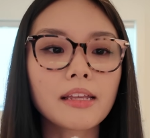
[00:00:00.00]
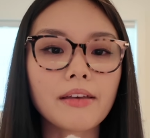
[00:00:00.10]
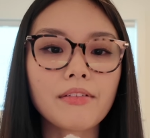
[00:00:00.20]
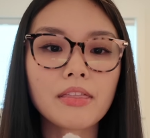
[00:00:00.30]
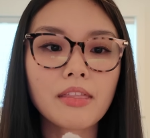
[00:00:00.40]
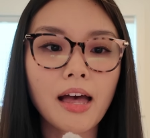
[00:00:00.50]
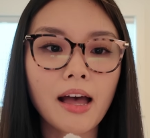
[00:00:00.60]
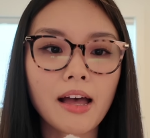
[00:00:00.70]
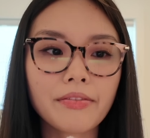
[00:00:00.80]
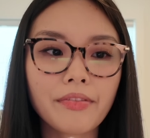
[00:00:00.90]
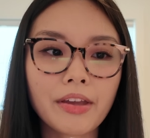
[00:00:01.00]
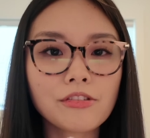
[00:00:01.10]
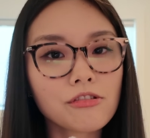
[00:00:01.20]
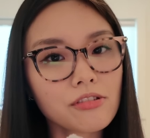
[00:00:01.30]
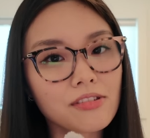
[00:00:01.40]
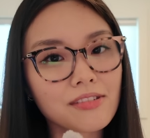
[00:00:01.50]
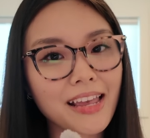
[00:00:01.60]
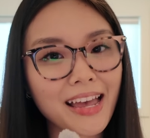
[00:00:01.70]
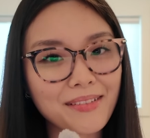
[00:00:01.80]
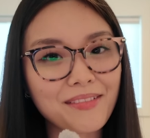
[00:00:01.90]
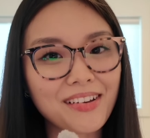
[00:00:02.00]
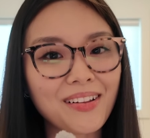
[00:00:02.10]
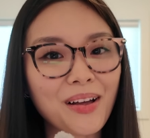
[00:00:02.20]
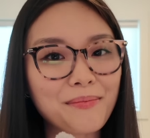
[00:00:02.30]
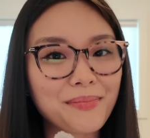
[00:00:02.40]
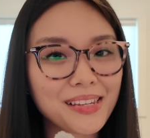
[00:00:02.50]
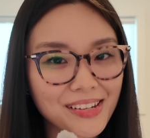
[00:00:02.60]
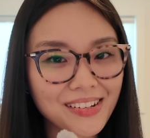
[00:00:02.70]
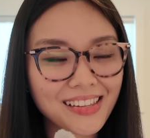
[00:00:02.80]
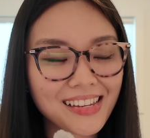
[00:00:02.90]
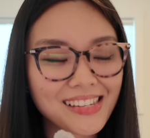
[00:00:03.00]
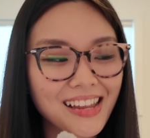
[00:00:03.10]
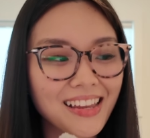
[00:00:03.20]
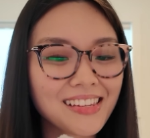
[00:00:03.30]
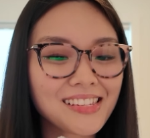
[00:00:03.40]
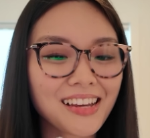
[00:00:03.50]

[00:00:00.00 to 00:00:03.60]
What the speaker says: given that things just get a lot busier these days,